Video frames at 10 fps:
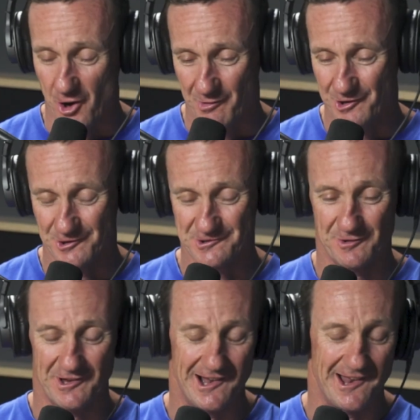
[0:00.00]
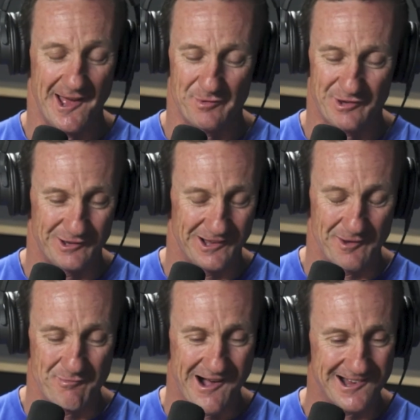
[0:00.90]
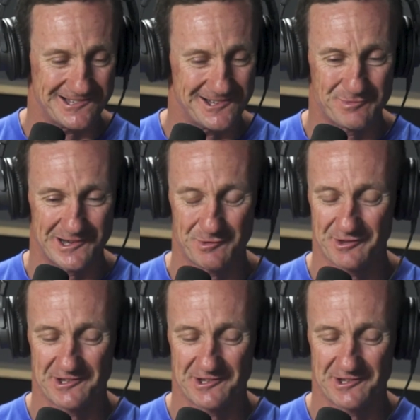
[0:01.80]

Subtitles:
Comic-Con type, and absolutely amazing people.